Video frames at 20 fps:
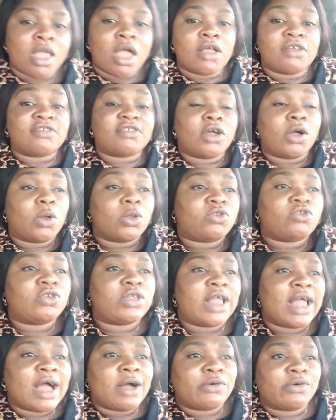So
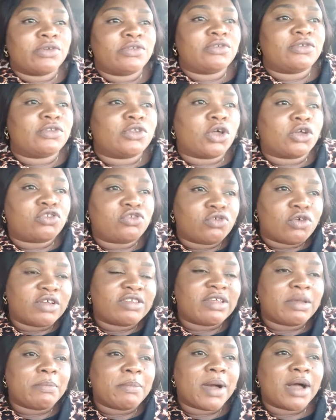today I want to talk to us
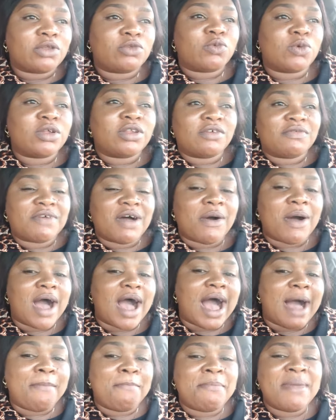about one of our
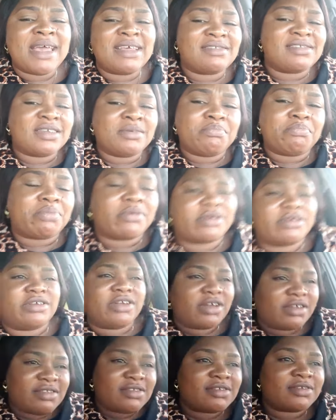amazing
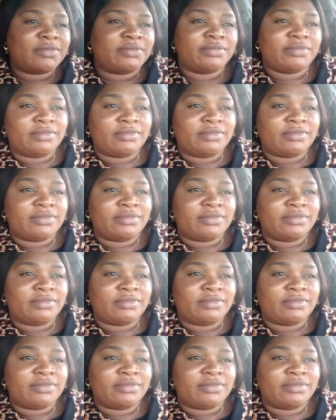products,